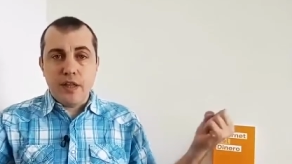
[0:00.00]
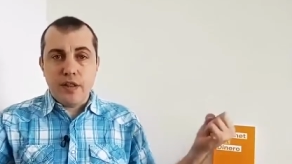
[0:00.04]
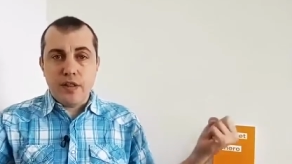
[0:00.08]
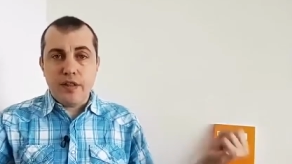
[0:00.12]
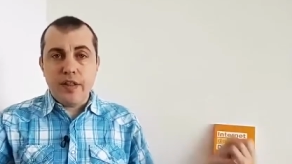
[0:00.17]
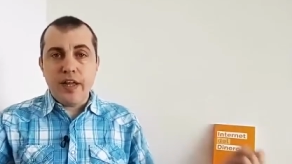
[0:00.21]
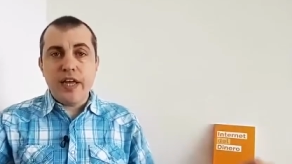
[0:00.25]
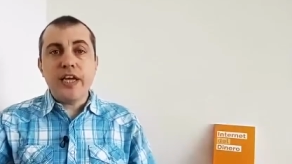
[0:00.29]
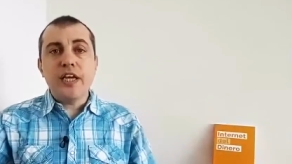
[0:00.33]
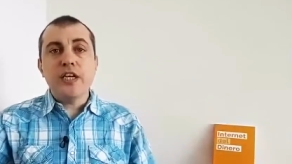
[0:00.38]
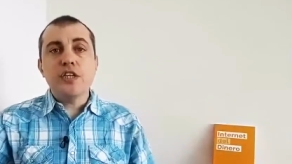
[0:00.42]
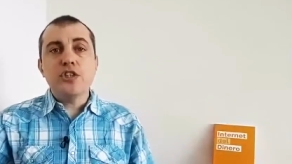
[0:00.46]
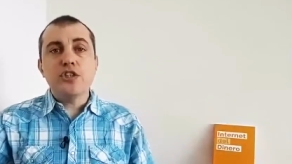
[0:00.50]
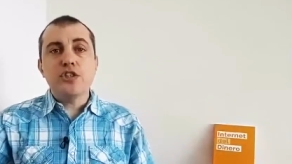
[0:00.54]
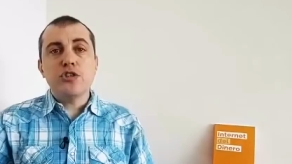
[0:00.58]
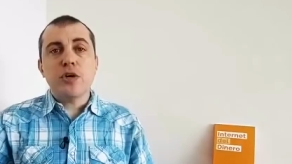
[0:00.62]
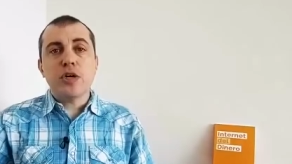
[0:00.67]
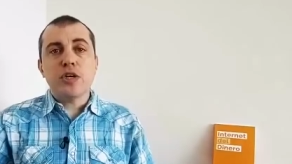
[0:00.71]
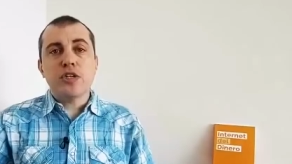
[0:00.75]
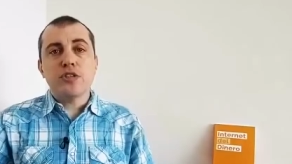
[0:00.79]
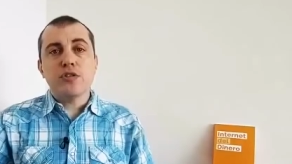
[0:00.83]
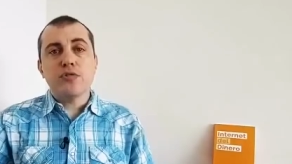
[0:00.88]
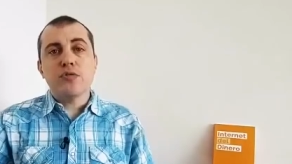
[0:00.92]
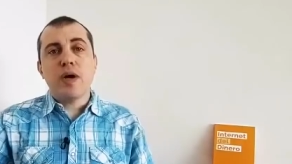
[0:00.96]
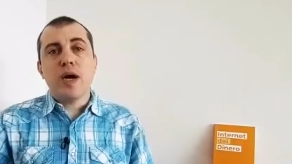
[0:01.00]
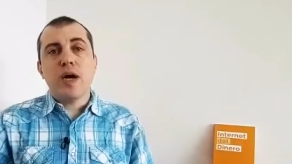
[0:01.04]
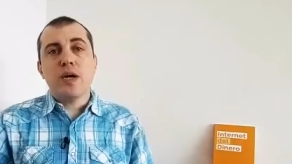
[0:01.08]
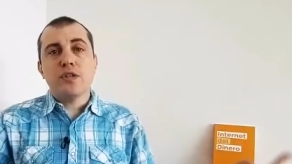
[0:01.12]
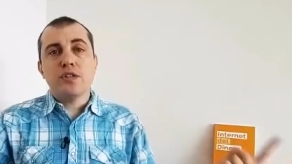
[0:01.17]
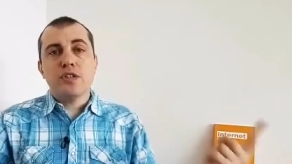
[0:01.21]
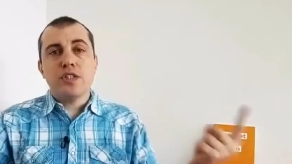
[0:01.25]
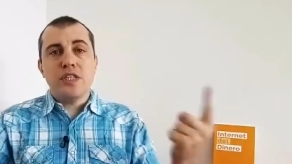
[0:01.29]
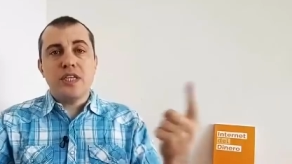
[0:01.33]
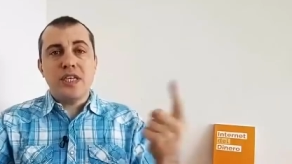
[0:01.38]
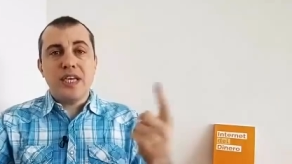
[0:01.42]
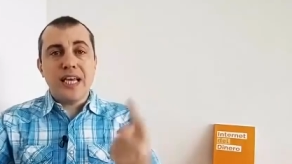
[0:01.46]
they construct a
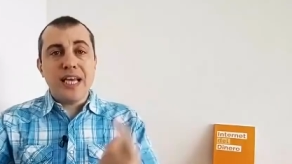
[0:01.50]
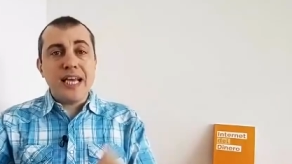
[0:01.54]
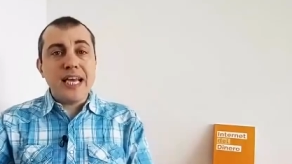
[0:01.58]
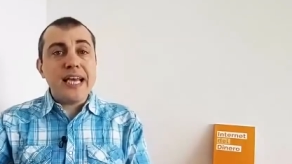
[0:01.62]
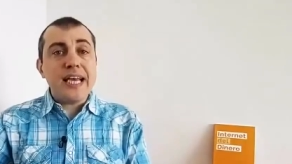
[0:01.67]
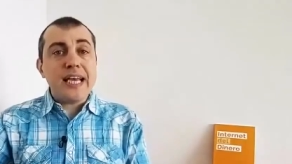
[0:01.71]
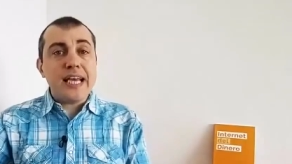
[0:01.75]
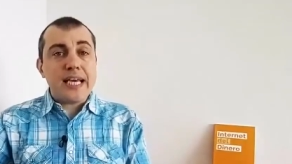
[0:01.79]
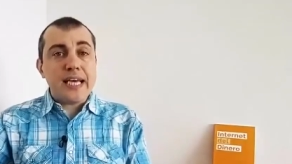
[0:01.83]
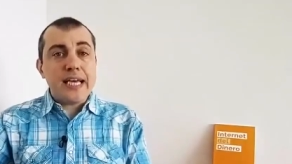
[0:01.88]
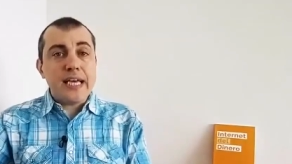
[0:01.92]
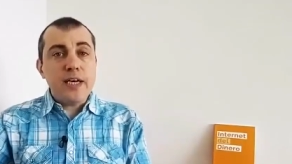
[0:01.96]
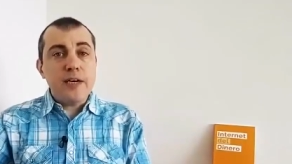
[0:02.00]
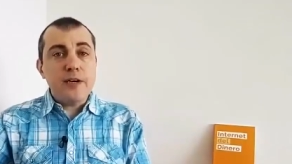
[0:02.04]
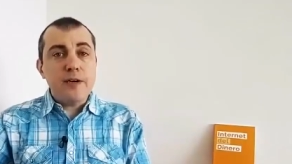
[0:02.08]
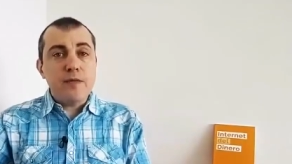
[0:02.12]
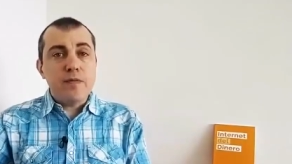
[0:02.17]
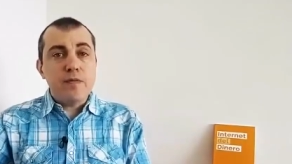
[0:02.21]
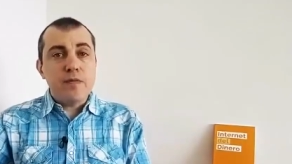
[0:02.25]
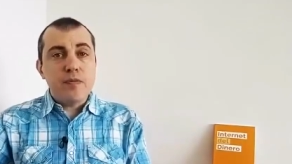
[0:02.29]
route to E,